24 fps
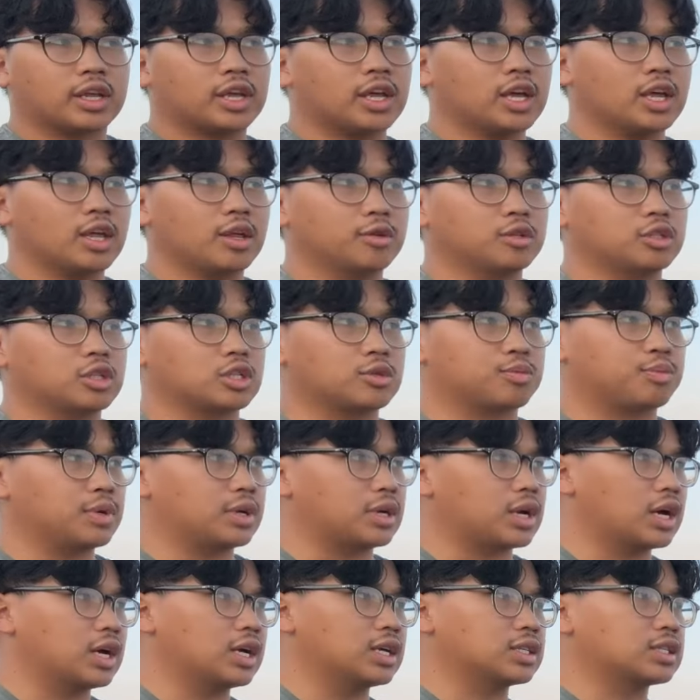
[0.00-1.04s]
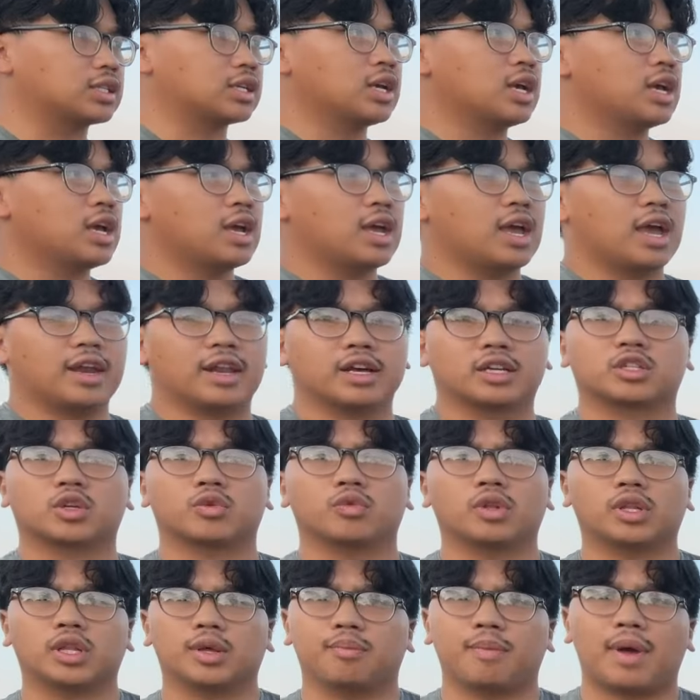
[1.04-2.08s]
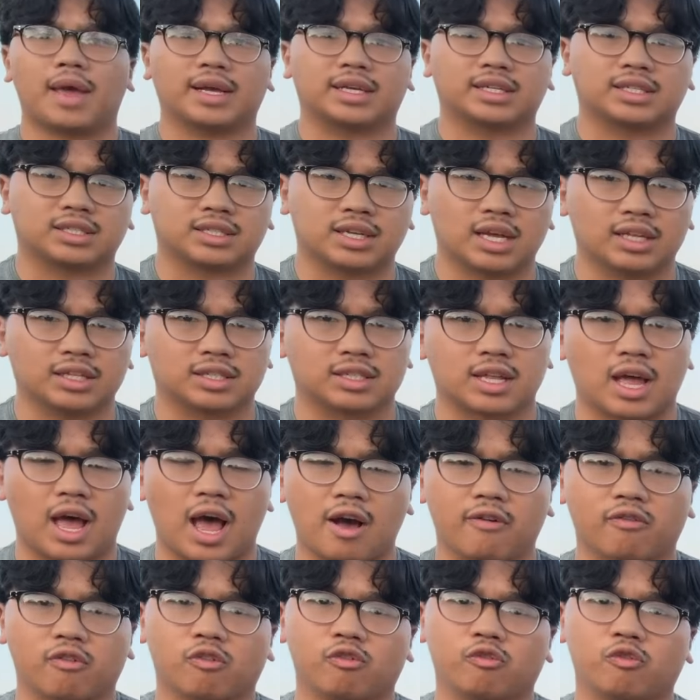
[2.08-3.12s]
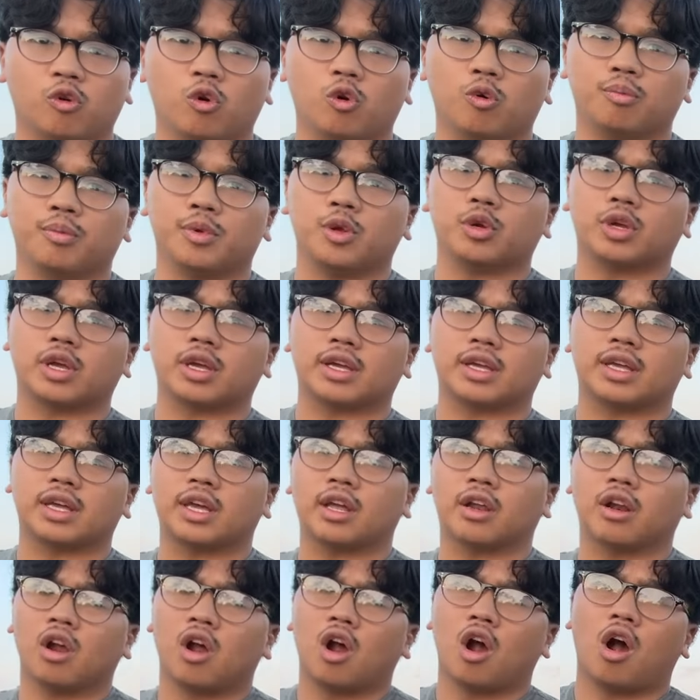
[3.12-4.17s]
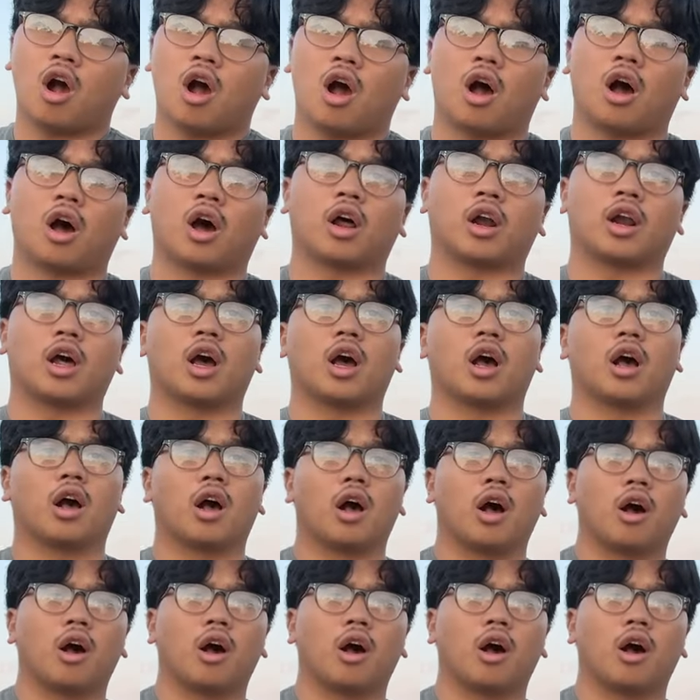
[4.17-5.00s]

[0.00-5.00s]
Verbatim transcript: kit just because it doesn't really make sense to have a full Mugen kit on a,